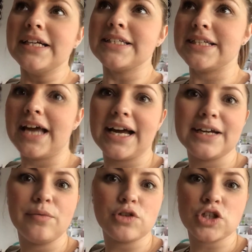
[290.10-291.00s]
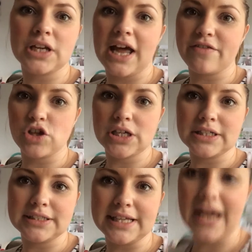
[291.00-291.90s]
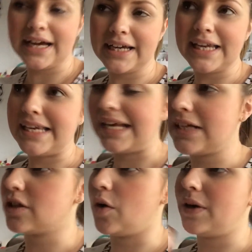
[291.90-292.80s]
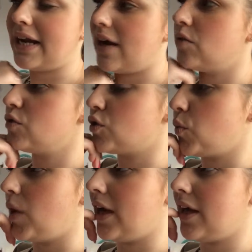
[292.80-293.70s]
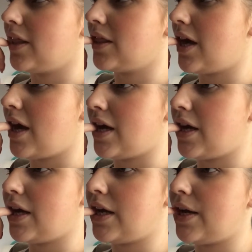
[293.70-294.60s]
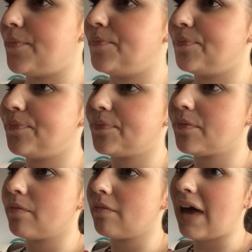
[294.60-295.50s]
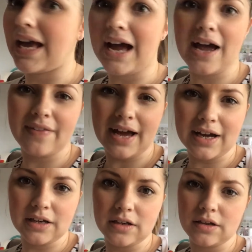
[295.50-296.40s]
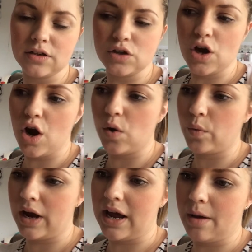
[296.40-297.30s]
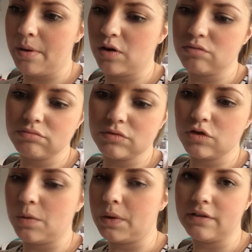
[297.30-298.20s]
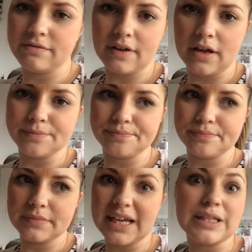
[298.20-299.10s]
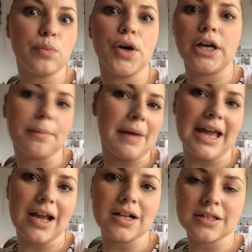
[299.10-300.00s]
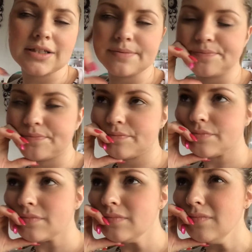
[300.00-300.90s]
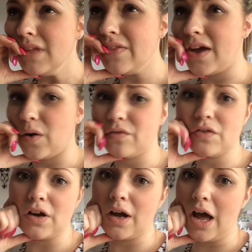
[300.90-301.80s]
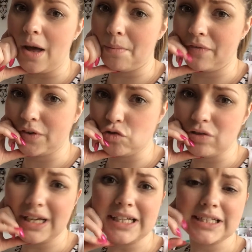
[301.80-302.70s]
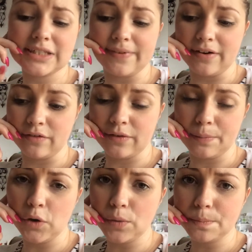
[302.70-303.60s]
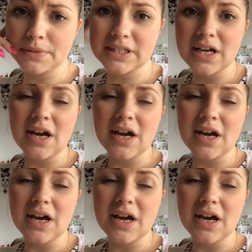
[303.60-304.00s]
Tonight we're just gonna have a chill night. Nick's going out with um, a guy that I know um, and a couple of um, his workmates they're going for a, um, a few drinks around the pubs